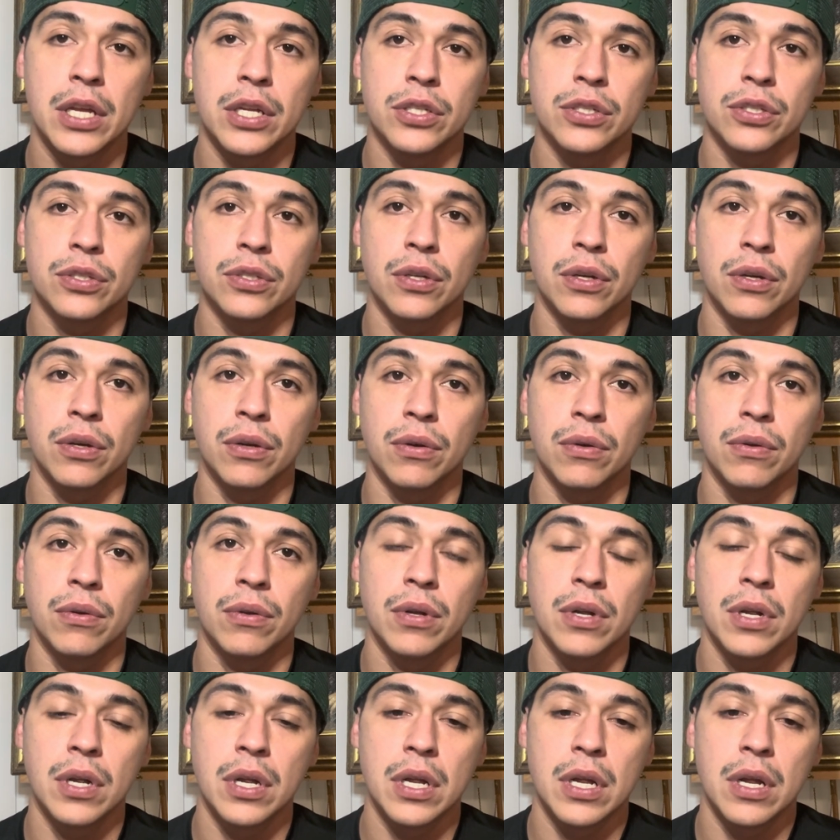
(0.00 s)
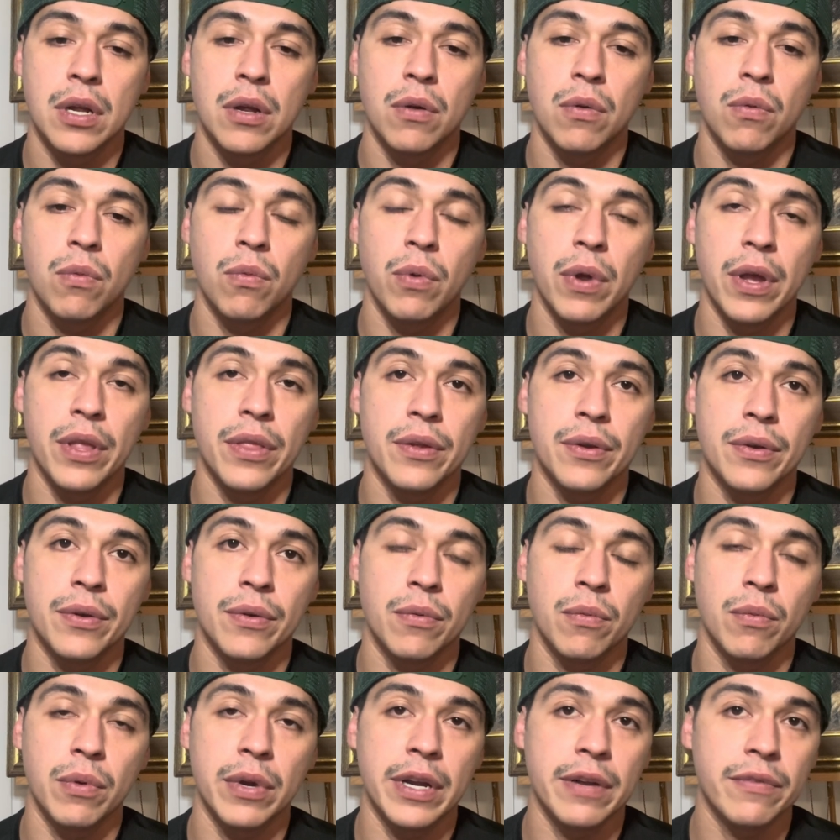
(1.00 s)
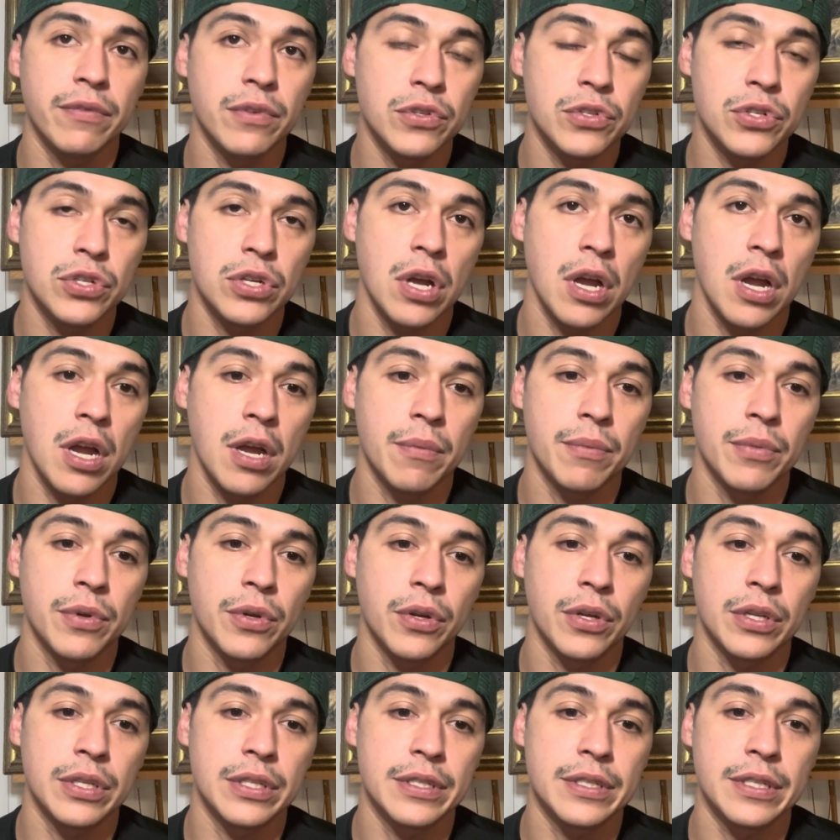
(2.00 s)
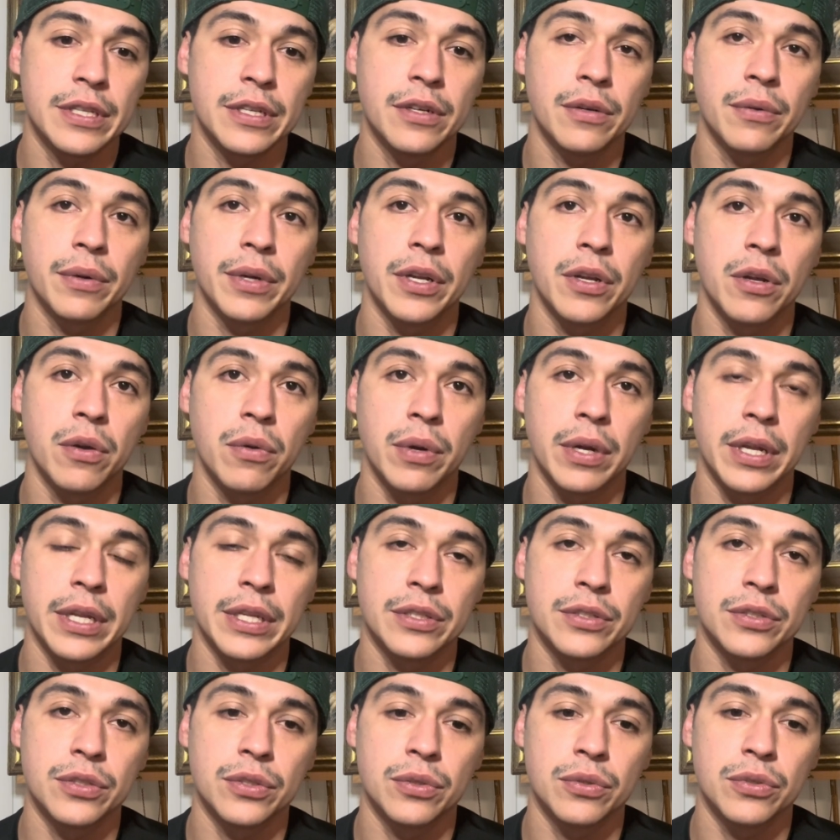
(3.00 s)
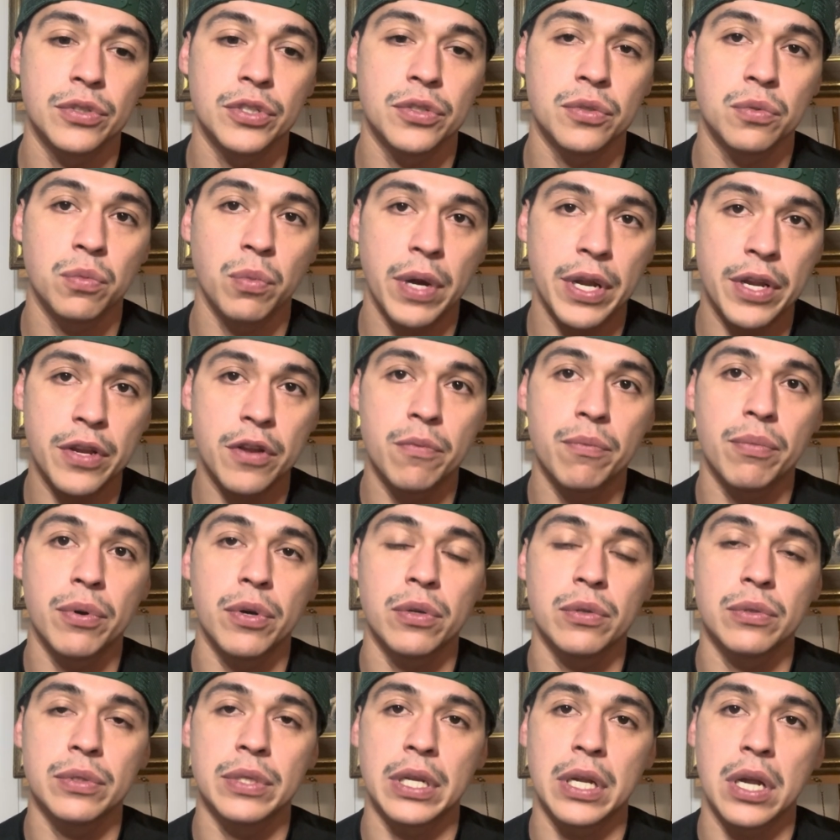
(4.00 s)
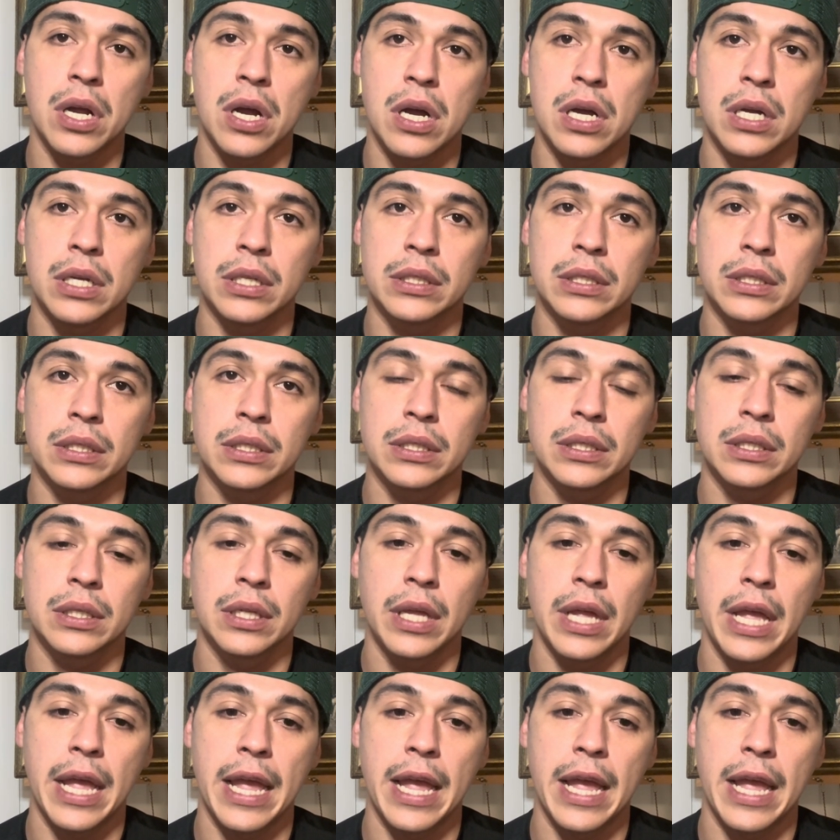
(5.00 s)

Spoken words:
So whatever job you're considering going into, just weigh your pros and cons,